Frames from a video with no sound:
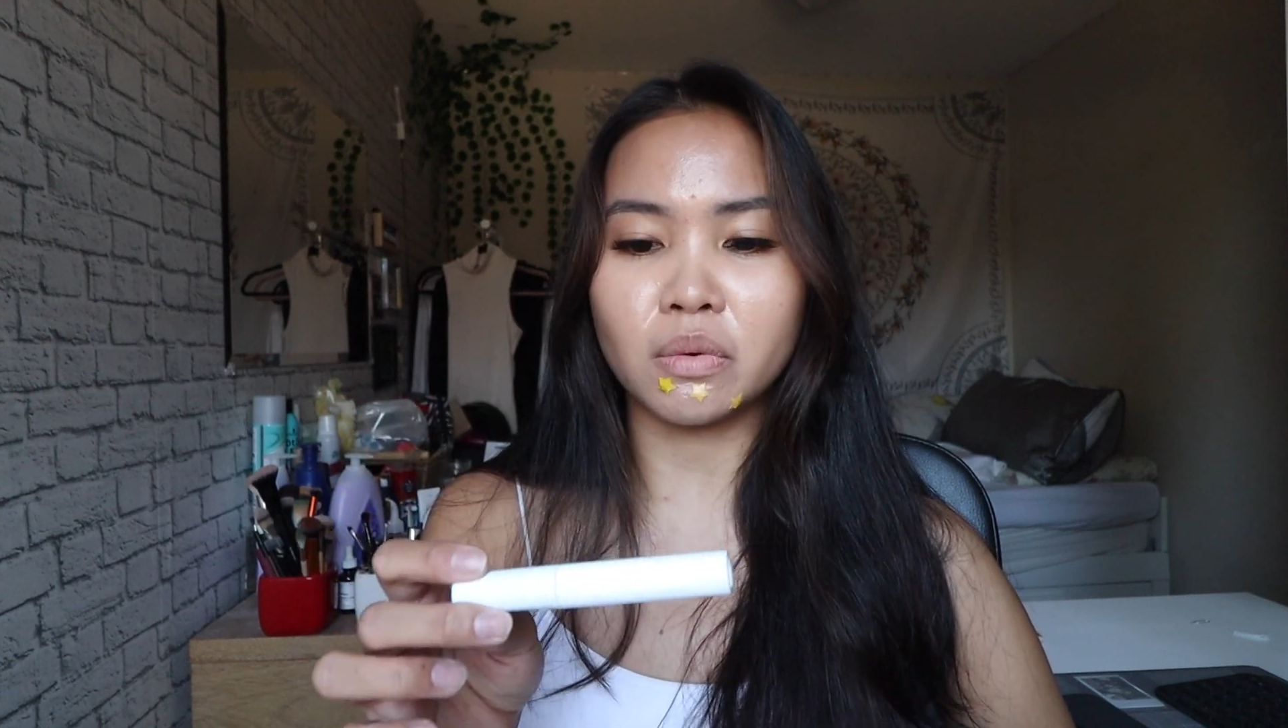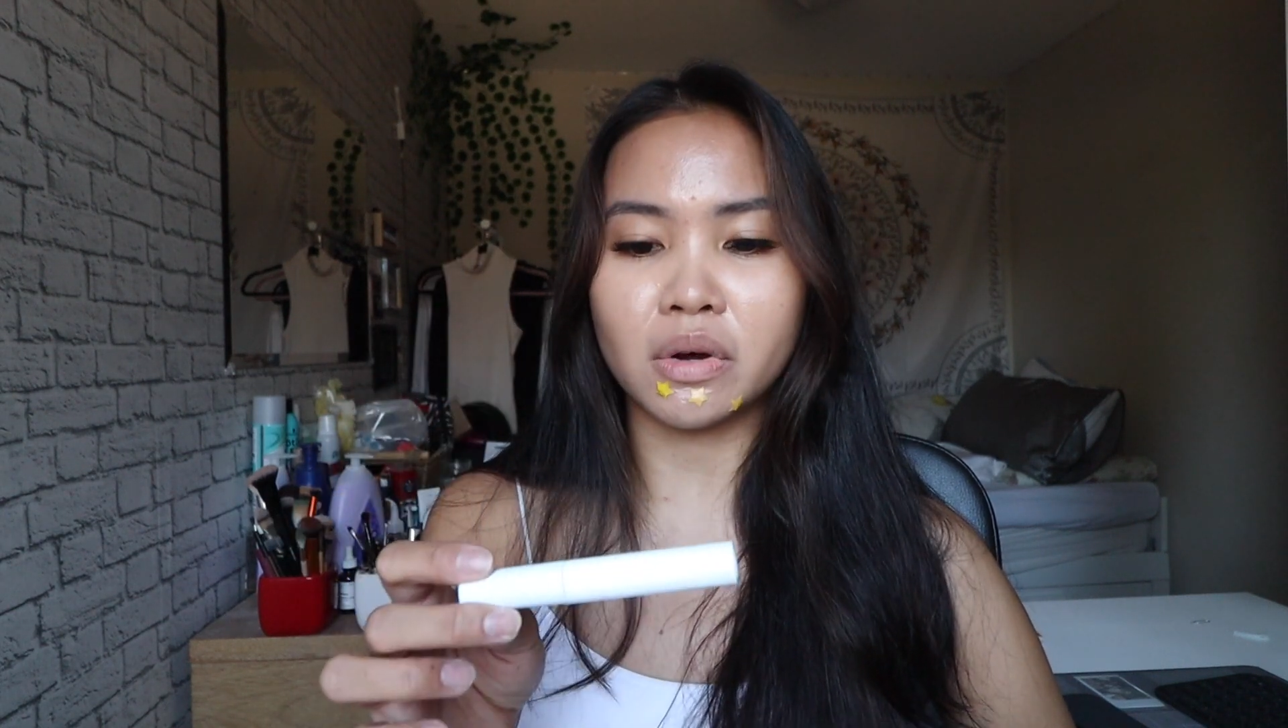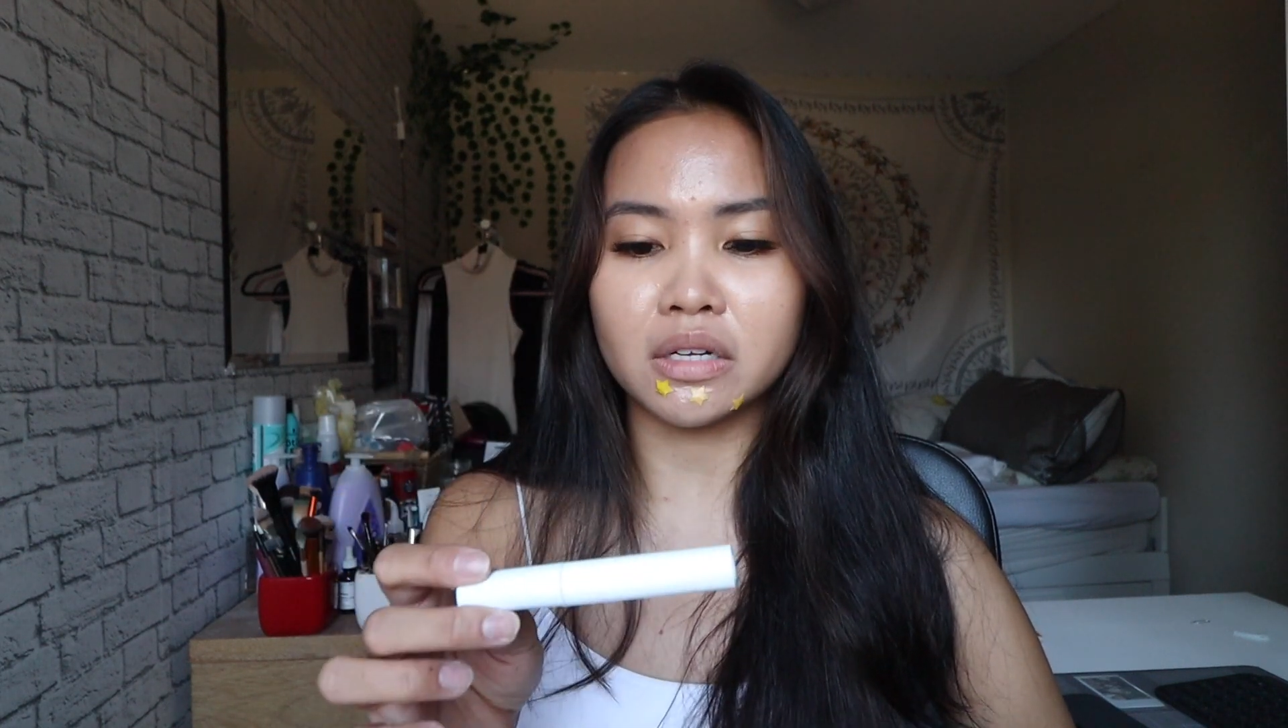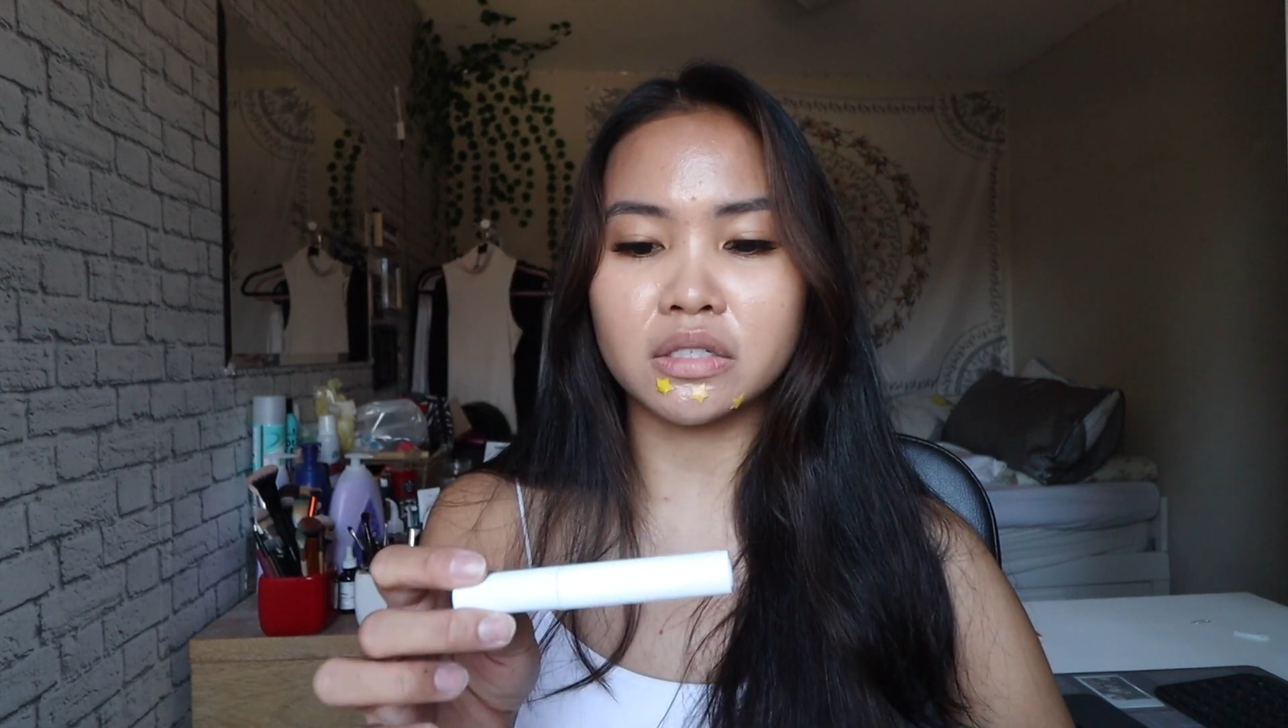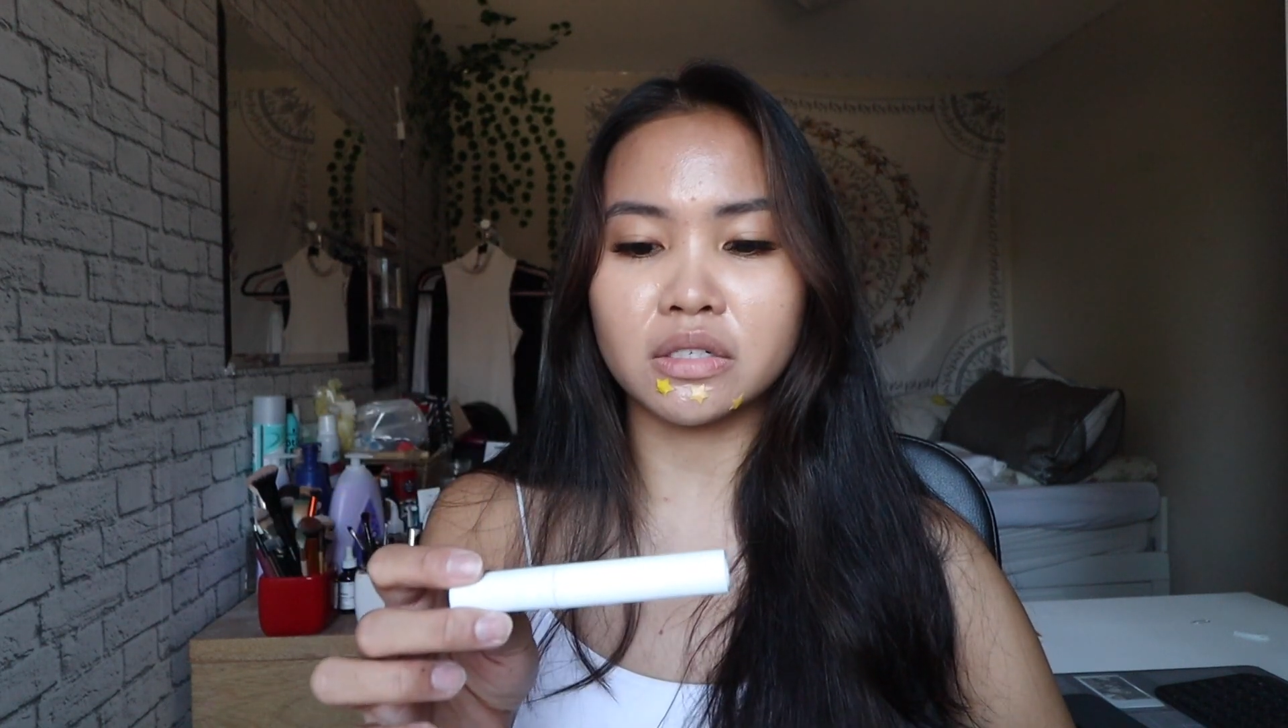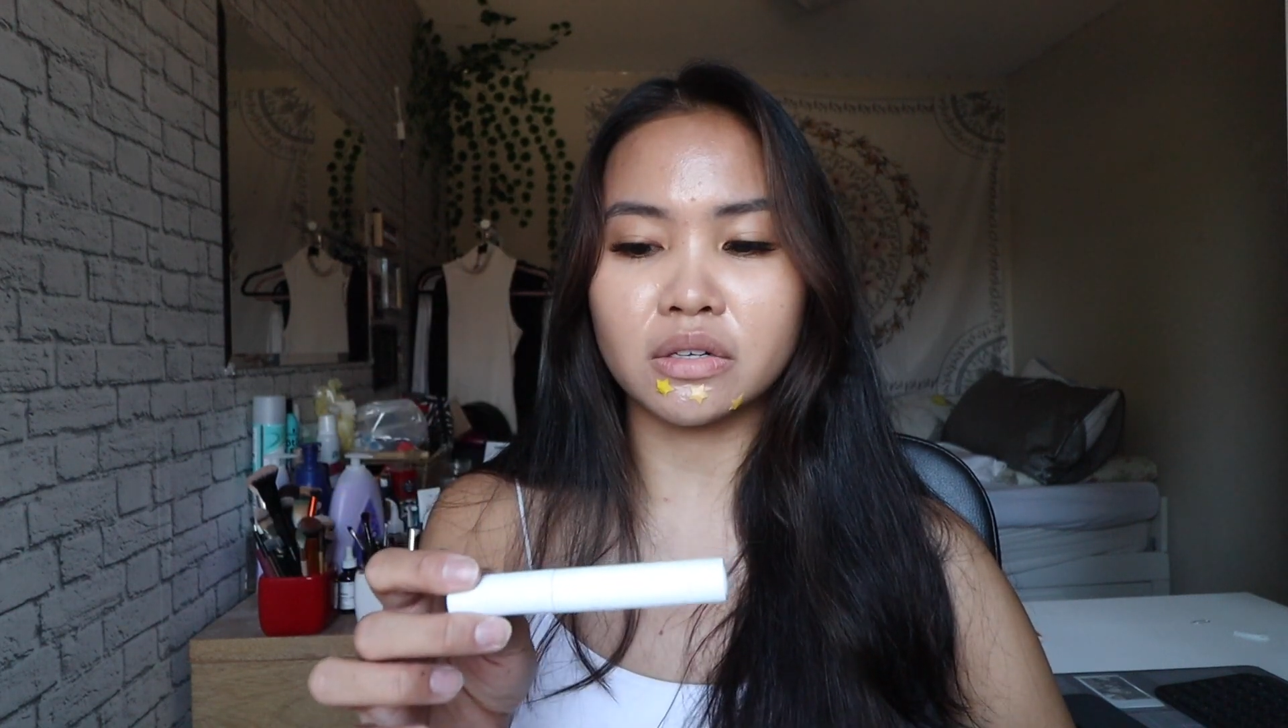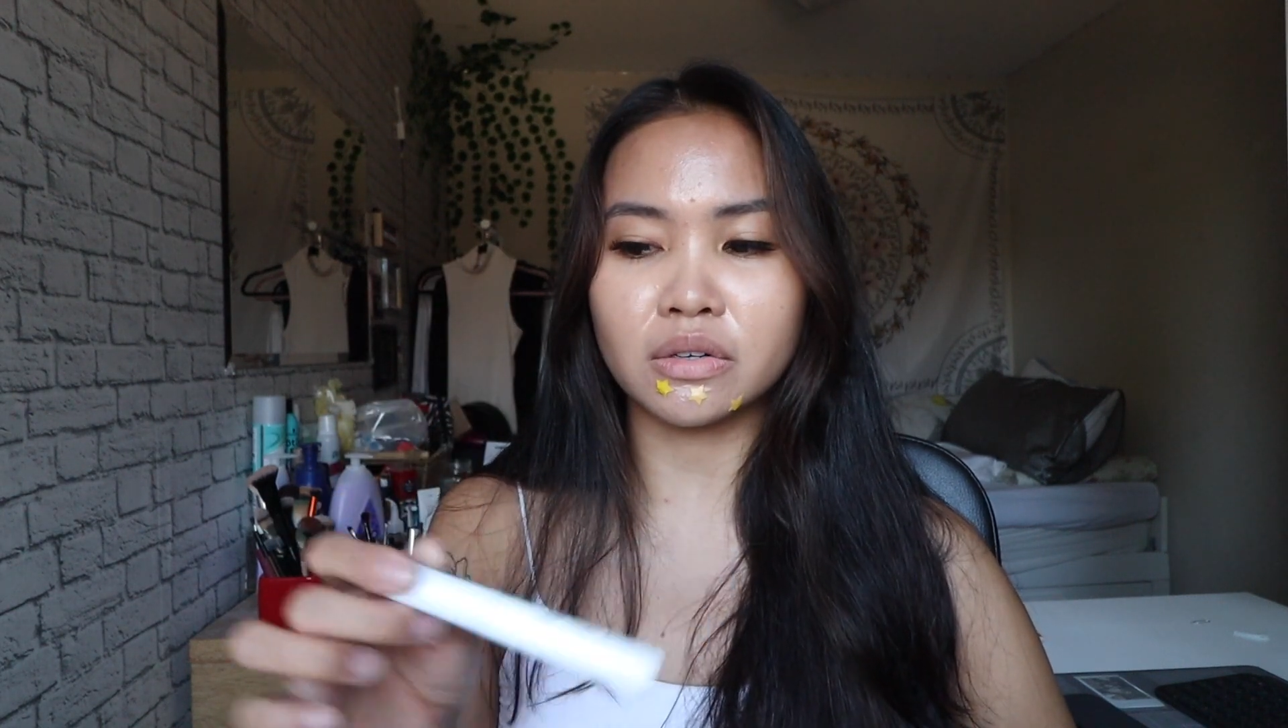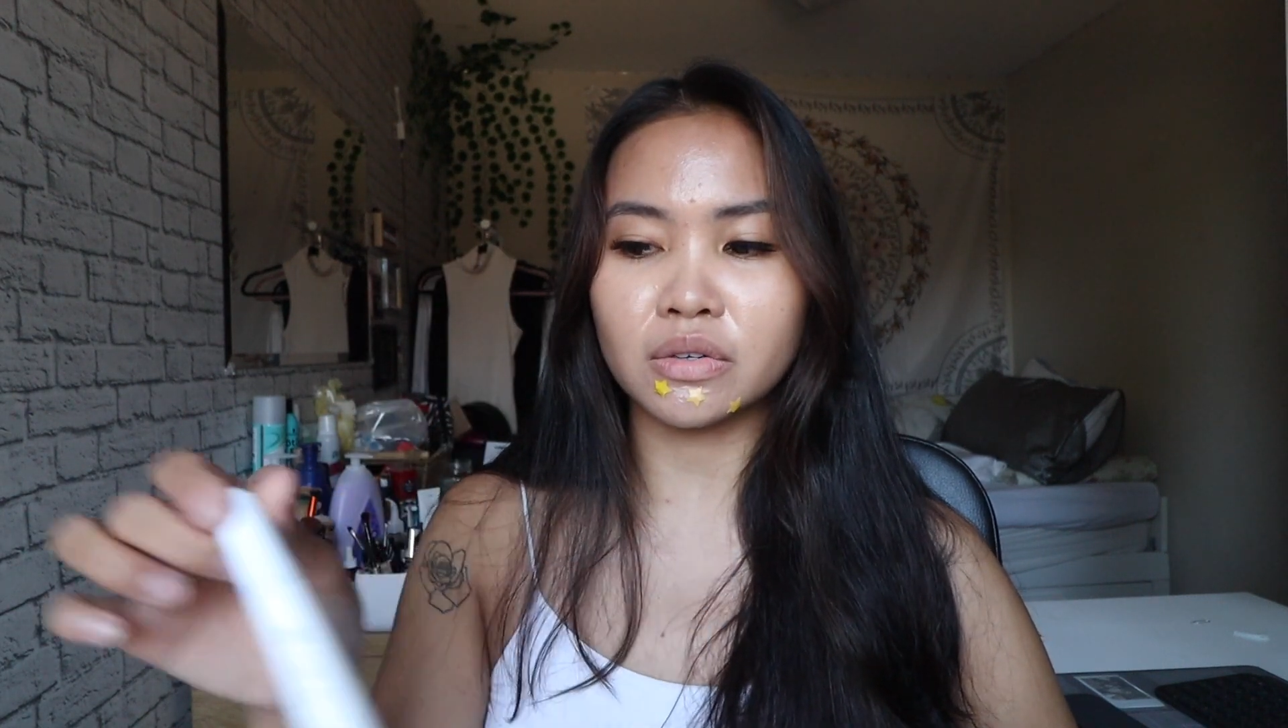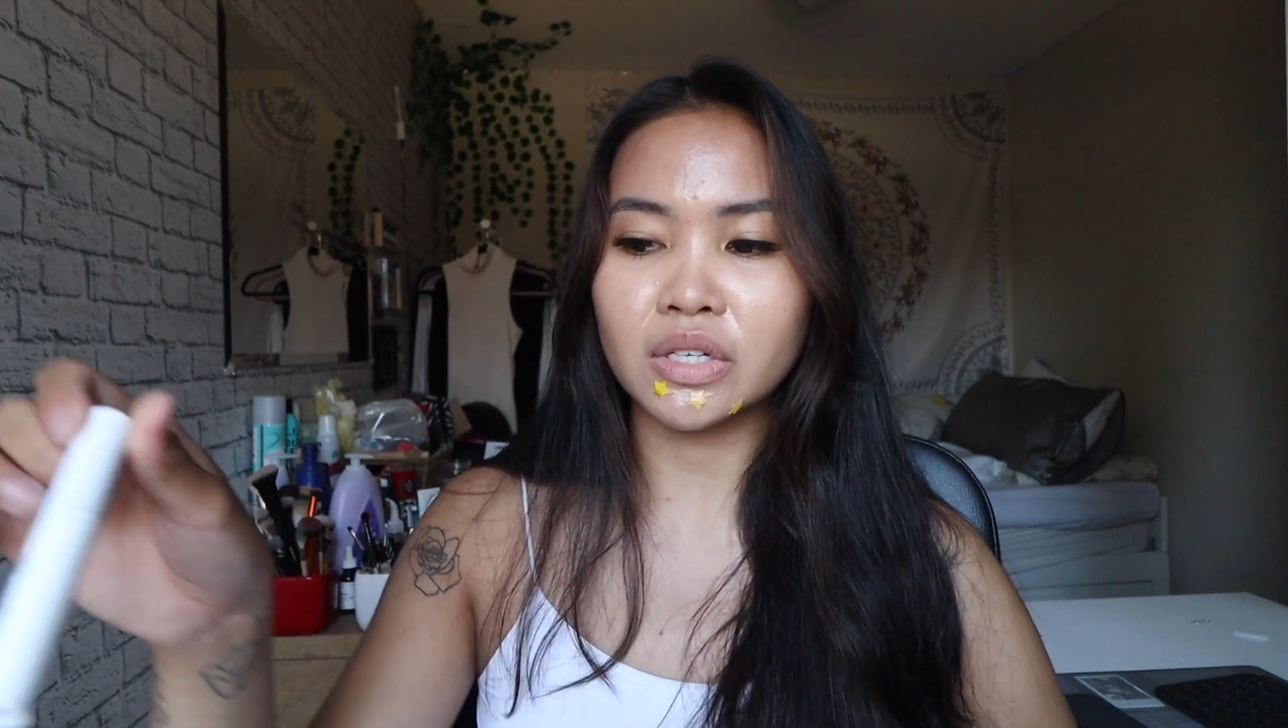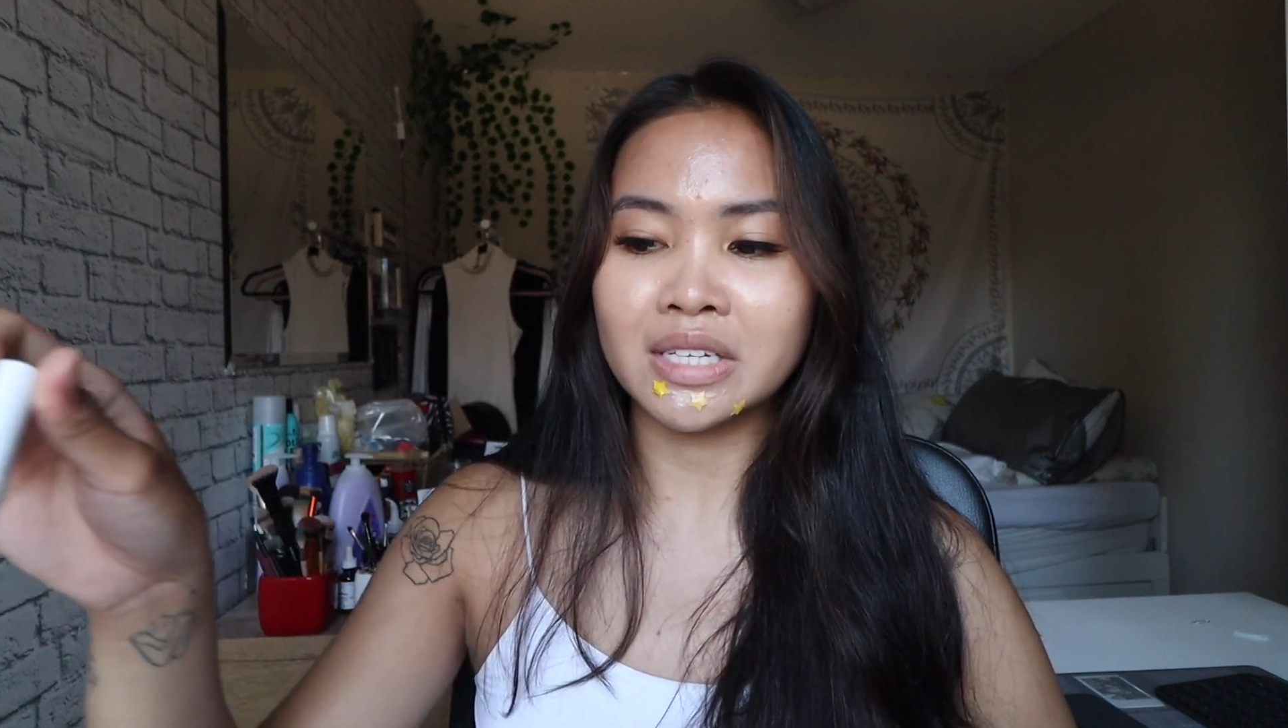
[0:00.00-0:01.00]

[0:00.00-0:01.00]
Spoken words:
want to.